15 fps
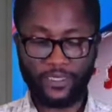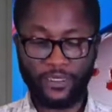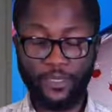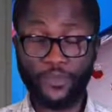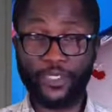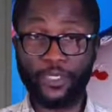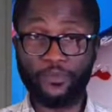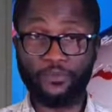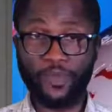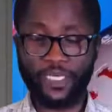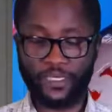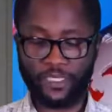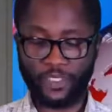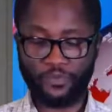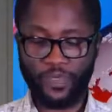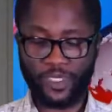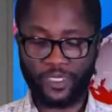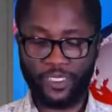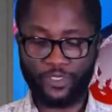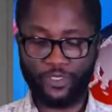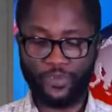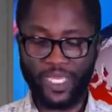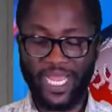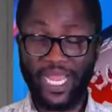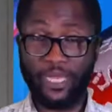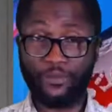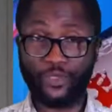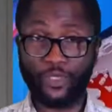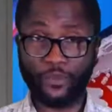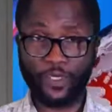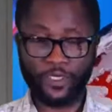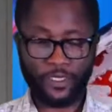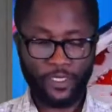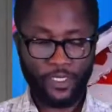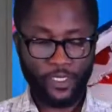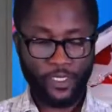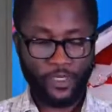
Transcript: some gunmen suspected to be armed robbers